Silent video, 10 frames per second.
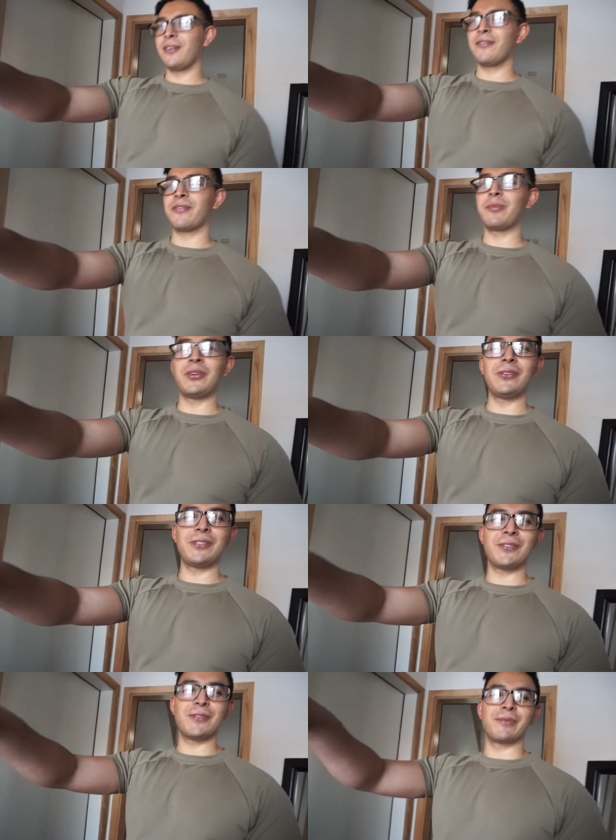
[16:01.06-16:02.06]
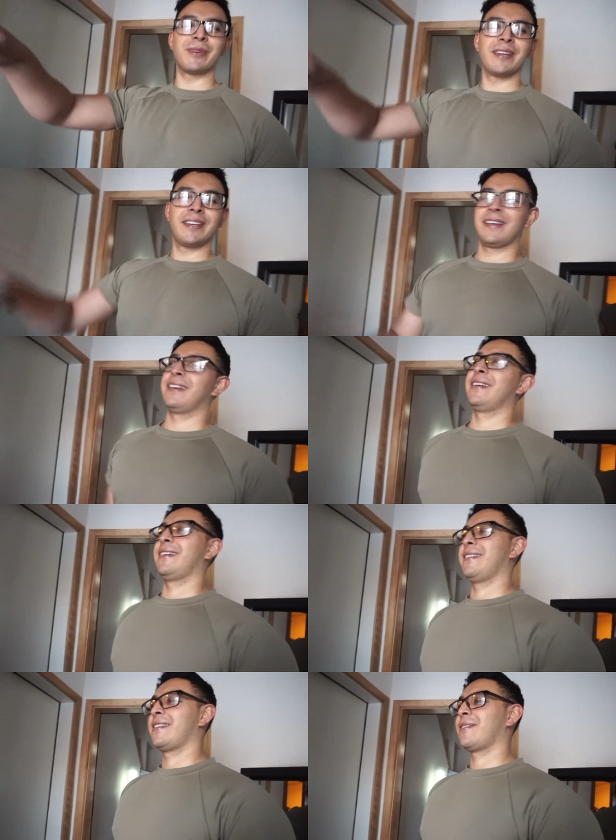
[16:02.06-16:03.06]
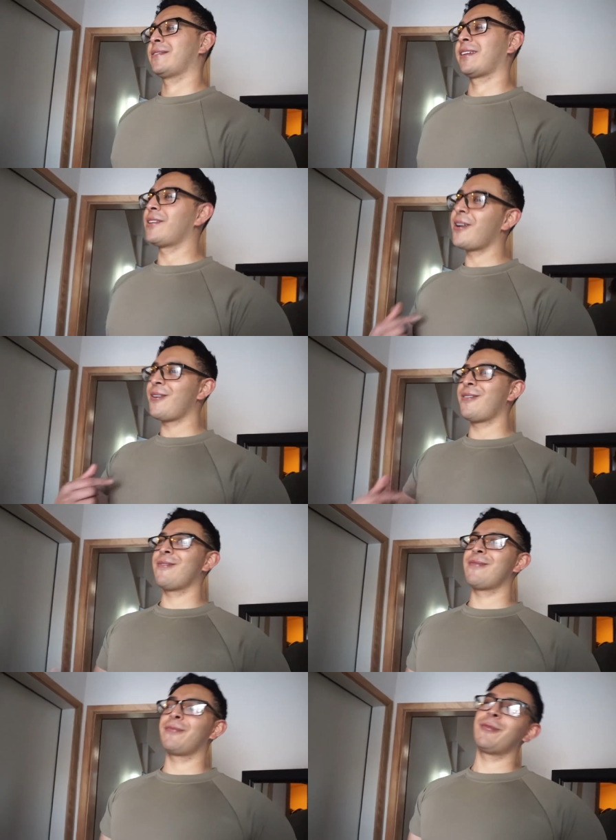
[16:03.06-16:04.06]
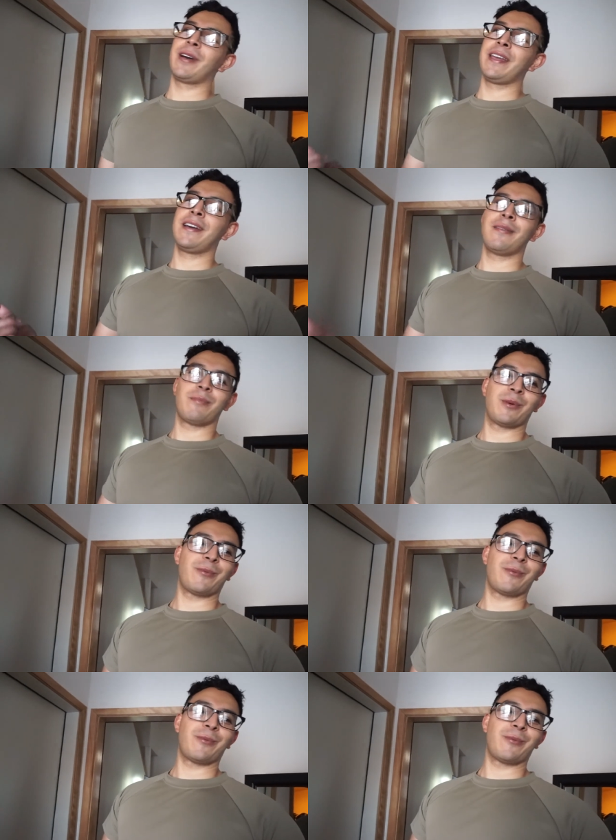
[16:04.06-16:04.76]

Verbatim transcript: you're from YouTube. And then I was like, no, well, I am. My